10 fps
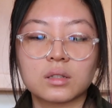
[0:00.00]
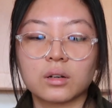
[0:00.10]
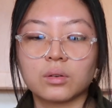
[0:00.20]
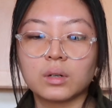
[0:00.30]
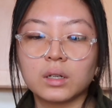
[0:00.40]

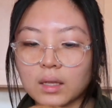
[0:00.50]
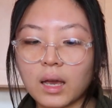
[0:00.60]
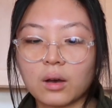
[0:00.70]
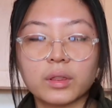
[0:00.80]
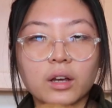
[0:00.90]
So
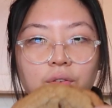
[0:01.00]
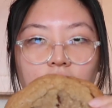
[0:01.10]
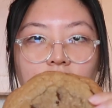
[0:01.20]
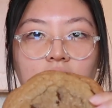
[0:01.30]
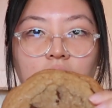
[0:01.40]
yeah, without
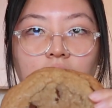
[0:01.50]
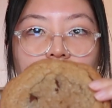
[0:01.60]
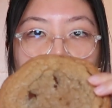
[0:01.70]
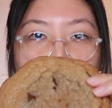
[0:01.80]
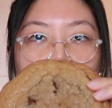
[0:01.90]
further ado,
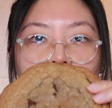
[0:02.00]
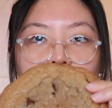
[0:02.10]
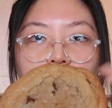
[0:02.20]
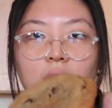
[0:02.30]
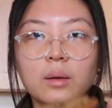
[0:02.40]
let's get
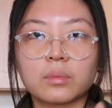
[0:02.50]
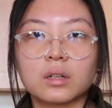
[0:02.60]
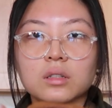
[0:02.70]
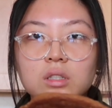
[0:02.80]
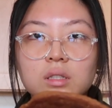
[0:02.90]
into it. I'm
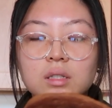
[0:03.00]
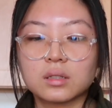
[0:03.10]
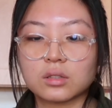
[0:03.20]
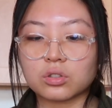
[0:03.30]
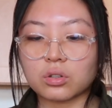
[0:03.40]
gonna
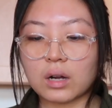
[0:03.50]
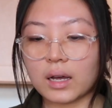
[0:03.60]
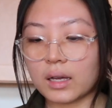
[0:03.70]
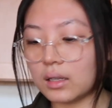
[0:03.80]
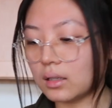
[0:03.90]
just
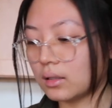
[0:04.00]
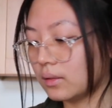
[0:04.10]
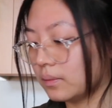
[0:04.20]
try